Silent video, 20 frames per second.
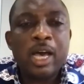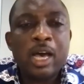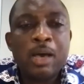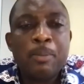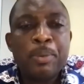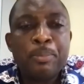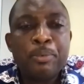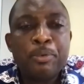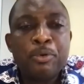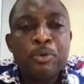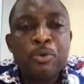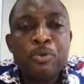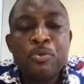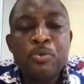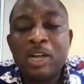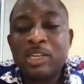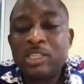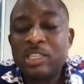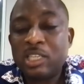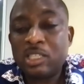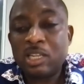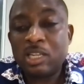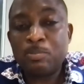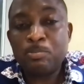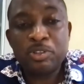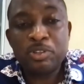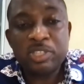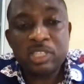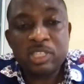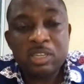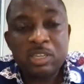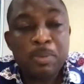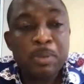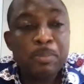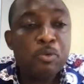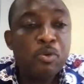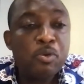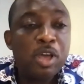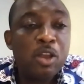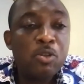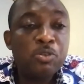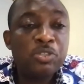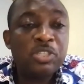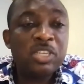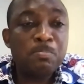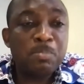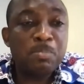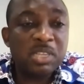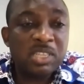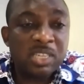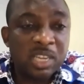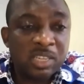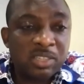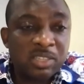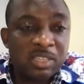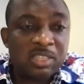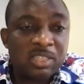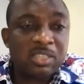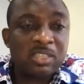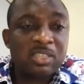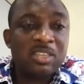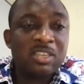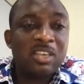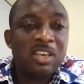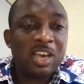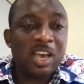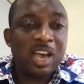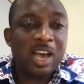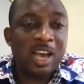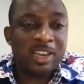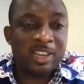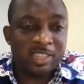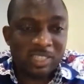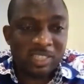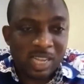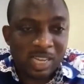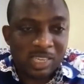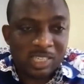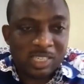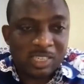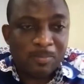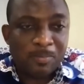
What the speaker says: people who are tested positive, people were losing businesses at the start.